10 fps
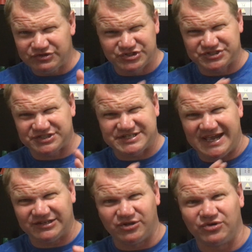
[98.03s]
Just a
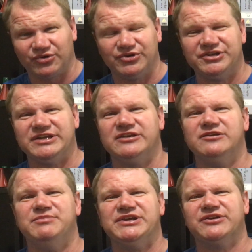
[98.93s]
tad longer than it needed
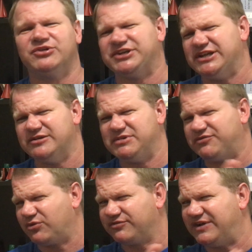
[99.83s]
to be. It only needed to be
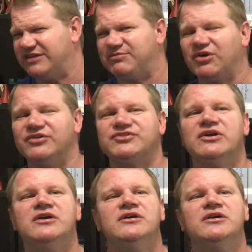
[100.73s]
four or five parts.